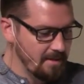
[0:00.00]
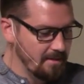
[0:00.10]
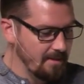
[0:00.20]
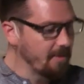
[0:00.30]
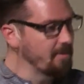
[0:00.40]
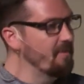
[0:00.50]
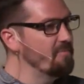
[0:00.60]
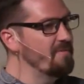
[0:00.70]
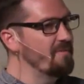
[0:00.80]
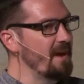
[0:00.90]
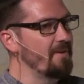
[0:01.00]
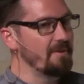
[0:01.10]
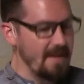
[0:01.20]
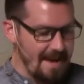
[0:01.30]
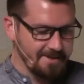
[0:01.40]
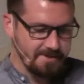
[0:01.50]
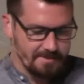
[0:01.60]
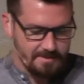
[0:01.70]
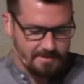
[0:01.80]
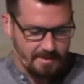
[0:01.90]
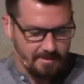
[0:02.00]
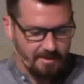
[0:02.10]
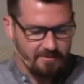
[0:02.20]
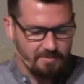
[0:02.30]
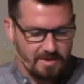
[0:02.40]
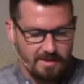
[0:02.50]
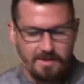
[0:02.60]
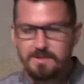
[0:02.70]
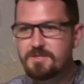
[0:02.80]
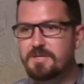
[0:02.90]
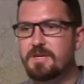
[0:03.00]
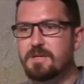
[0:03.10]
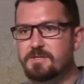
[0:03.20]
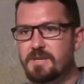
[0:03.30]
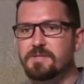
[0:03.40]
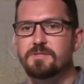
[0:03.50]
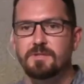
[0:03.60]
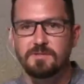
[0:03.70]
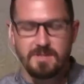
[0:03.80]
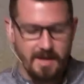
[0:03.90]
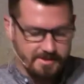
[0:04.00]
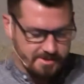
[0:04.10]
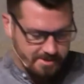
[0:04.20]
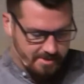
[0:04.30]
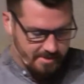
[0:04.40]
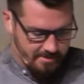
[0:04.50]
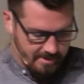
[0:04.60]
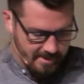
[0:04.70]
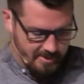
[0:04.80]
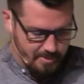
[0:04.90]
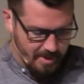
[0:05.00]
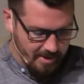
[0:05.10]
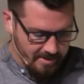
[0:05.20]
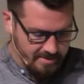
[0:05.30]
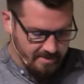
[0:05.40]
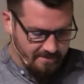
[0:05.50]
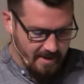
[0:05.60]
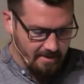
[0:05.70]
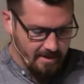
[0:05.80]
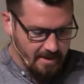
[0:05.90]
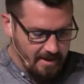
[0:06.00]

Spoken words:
Let our love be found in actions. Let our love be seen and tasted and touched and experienced and felt.